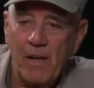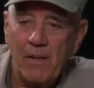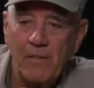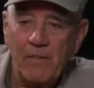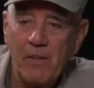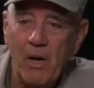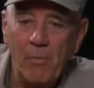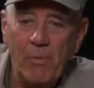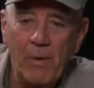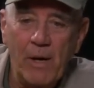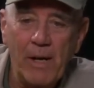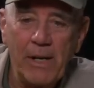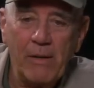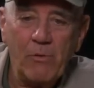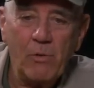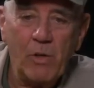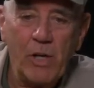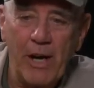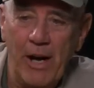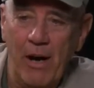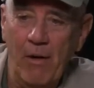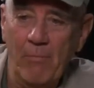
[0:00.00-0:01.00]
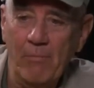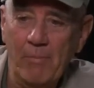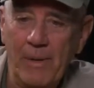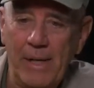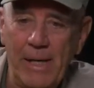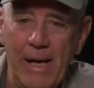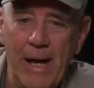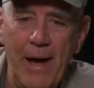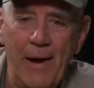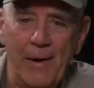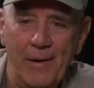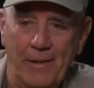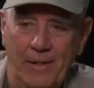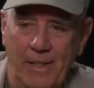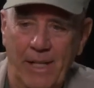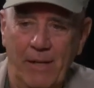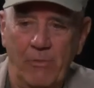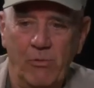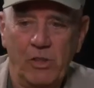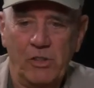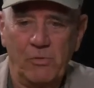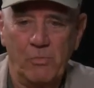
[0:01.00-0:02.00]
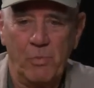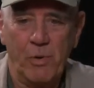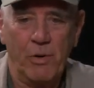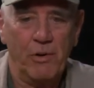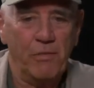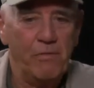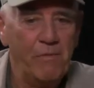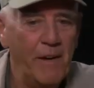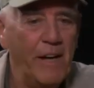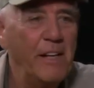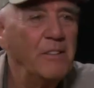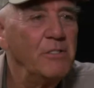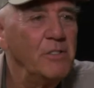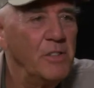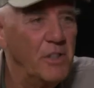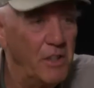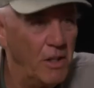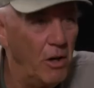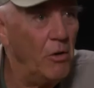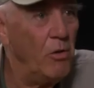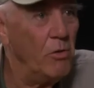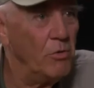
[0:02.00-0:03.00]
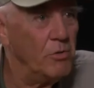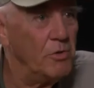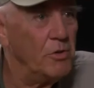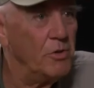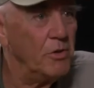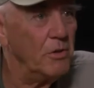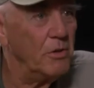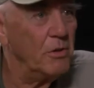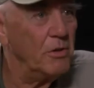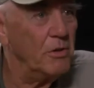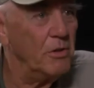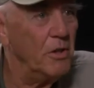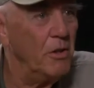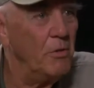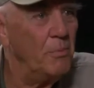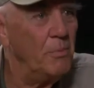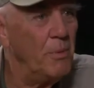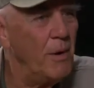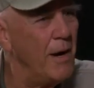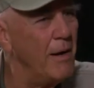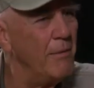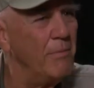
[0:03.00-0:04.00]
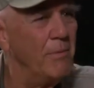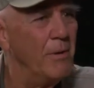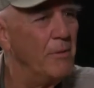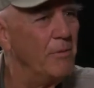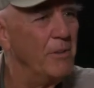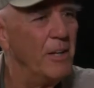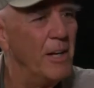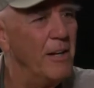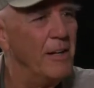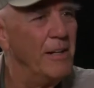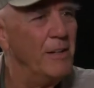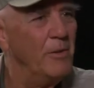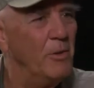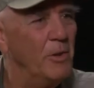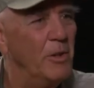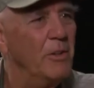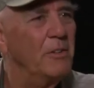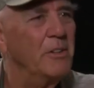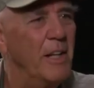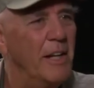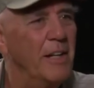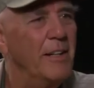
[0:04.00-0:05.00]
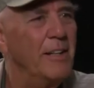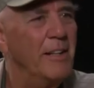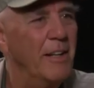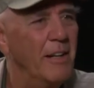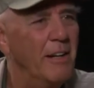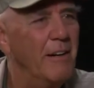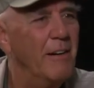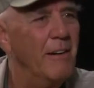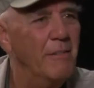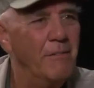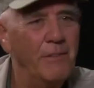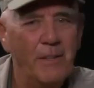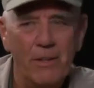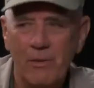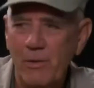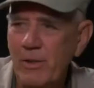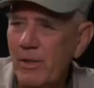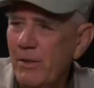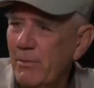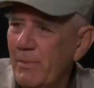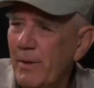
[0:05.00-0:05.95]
nobody would help me out. They would profess, "Oh, sure, no problem, Gunny. We'll take care of you.